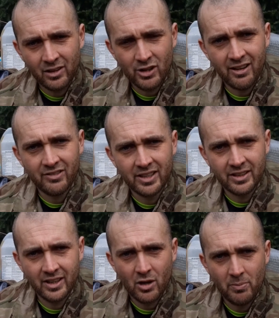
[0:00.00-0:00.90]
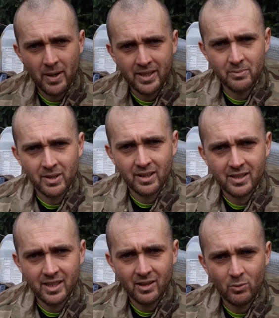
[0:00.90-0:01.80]
grafting and the
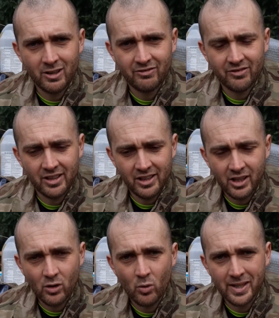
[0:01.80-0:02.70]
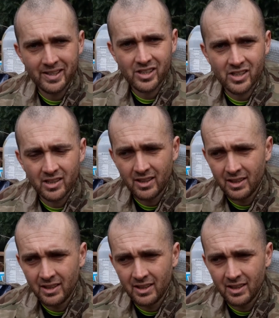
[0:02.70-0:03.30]
compatibility with uh, quince.